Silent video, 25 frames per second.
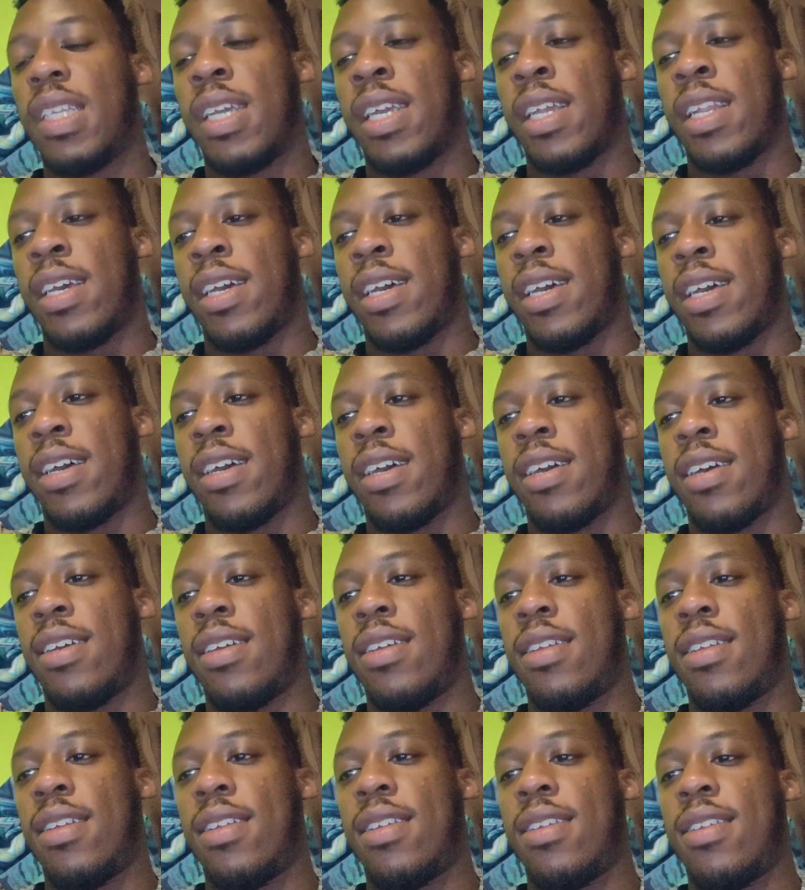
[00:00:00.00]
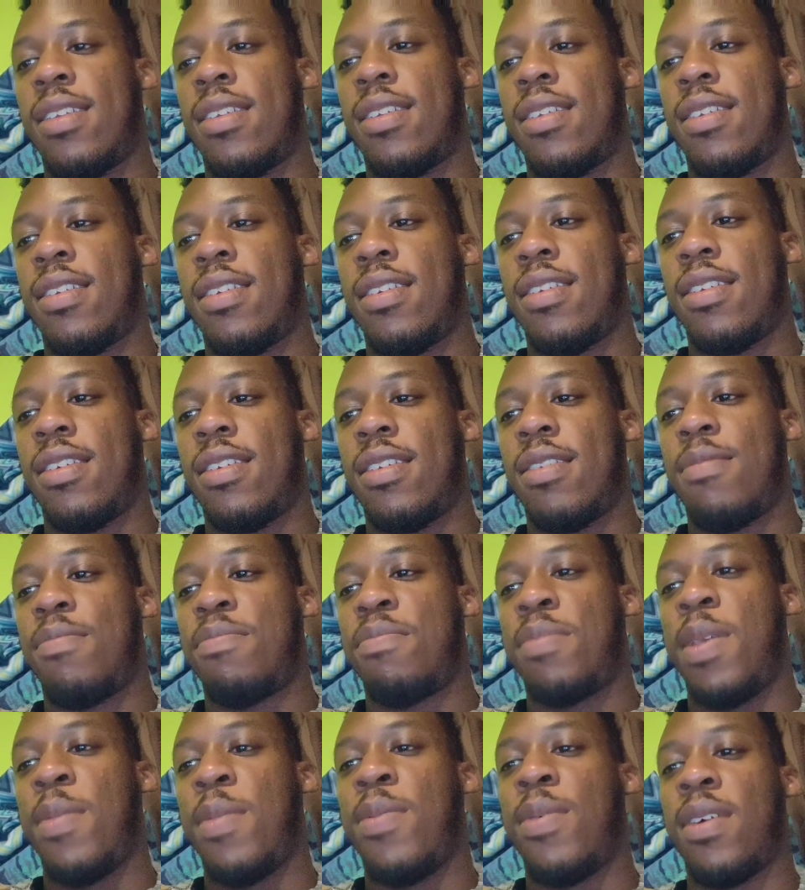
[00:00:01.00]
And
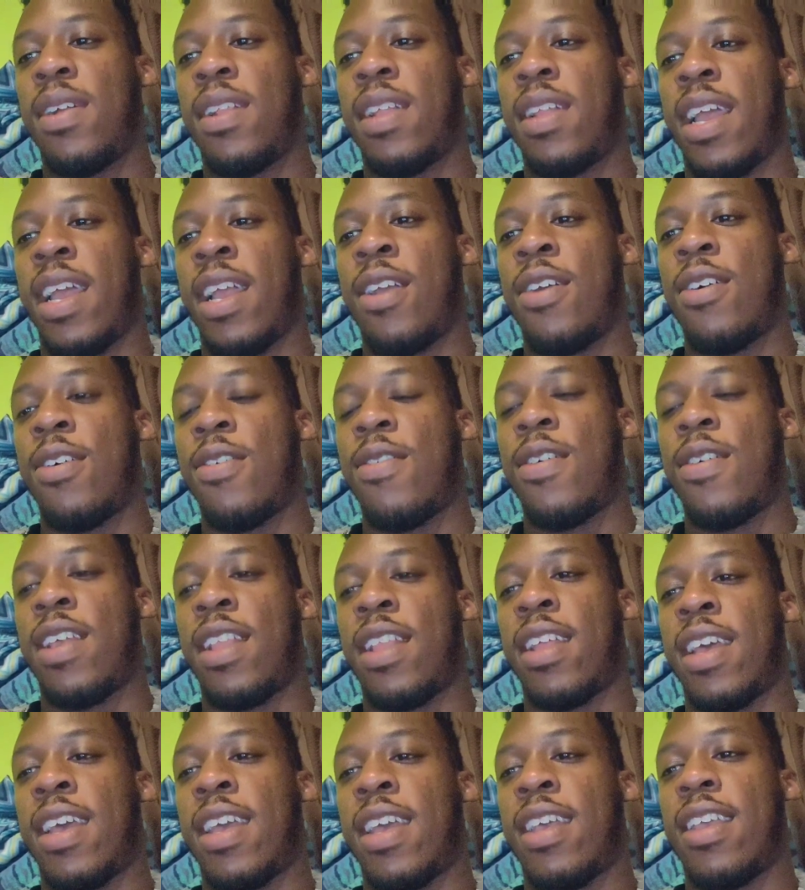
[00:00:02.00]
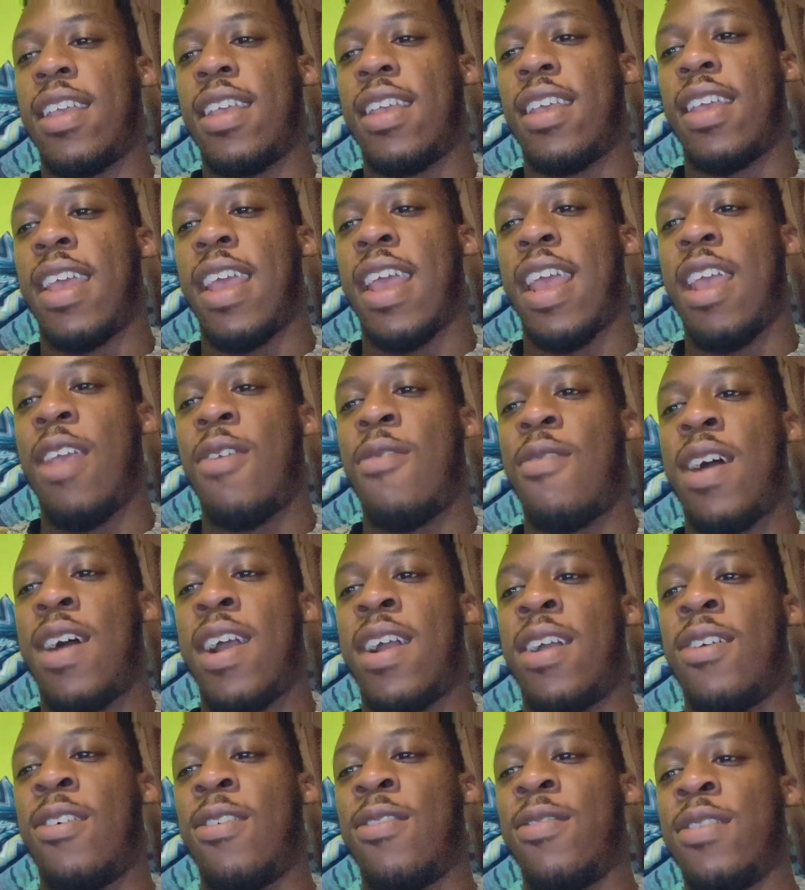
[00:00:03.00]
people are like going like
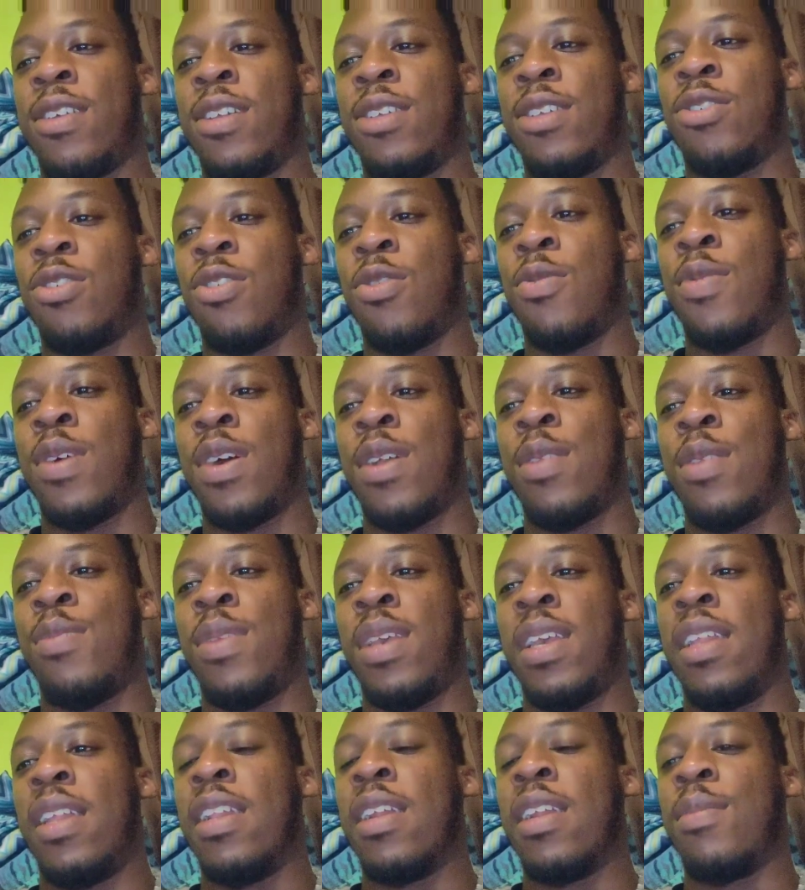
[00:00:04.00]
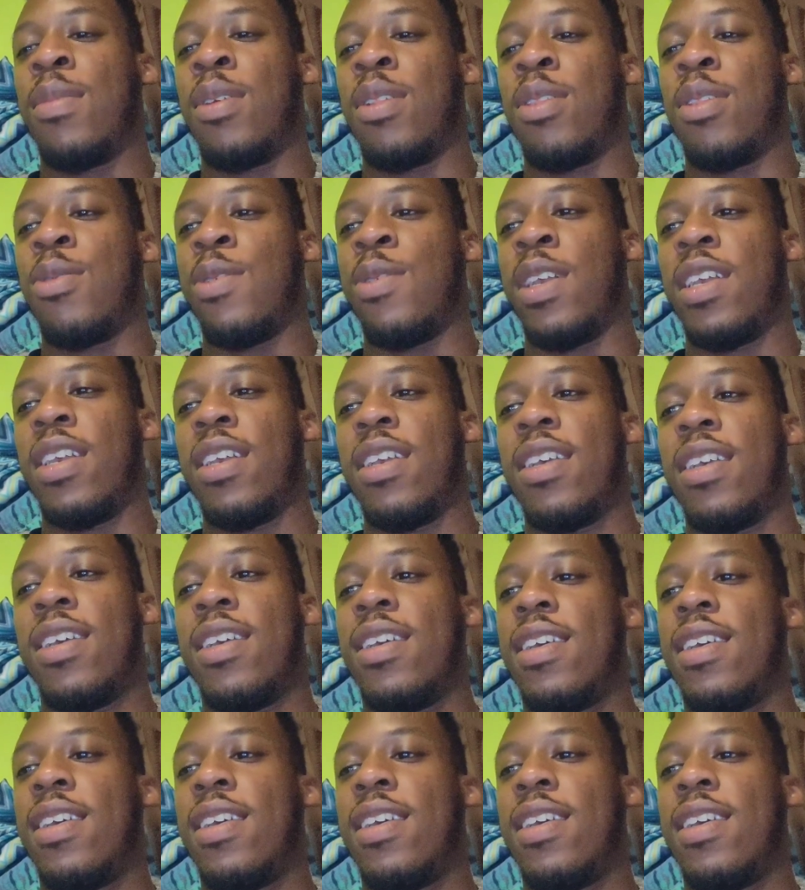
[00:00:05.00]
haywire over Joe Button being number three.